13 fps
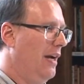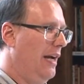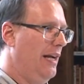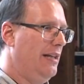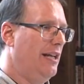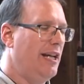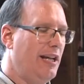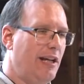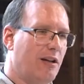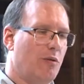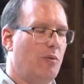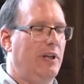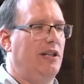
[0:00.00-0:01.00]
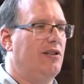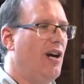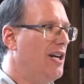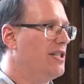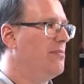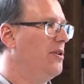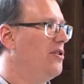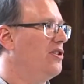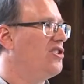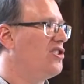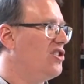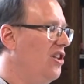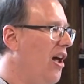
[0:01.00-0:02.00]
and here, when he talks about the
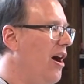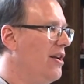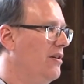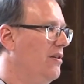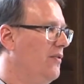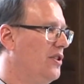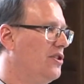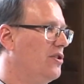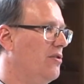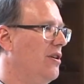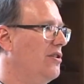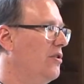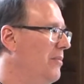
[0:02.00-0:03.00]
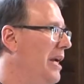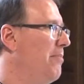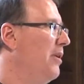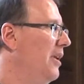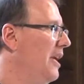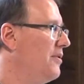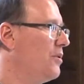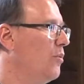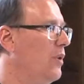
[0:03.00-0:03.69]
slaughter of the Toronto Maple Leafs,